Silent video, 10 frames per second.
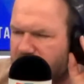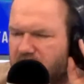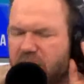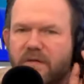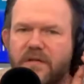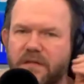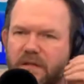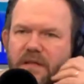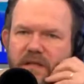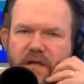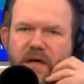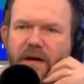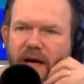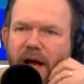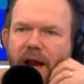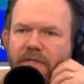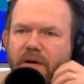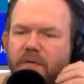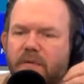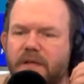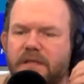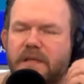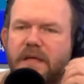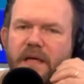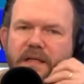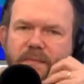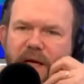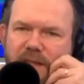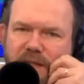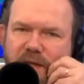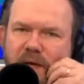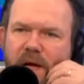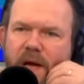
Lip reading: It showed us that things are going a hell of a lot worse than he expected,